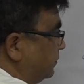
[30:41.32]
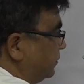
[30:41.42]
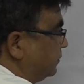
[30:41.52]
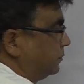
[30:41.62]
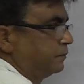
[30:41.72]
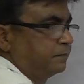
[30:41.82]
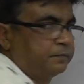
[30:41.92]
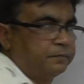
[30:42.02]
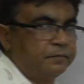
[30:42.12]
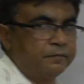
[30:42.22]

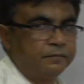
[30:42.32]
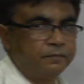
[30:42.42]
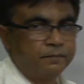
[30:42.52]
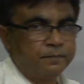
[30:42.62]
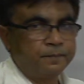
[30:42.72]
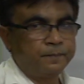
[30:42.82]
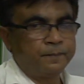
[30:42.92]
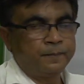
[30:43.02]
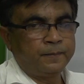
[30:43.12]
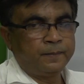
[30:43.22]

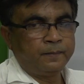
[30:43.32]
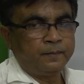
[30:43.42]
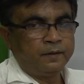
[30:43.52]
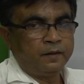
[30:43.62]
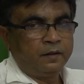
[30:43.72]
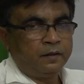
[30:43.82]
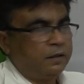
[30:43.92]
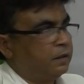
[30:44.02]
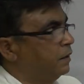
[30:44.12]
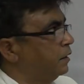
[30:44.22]

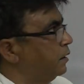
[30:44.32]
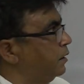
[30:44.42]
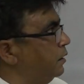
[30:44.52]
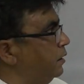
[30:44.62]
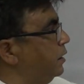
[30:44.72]
Nothing is said.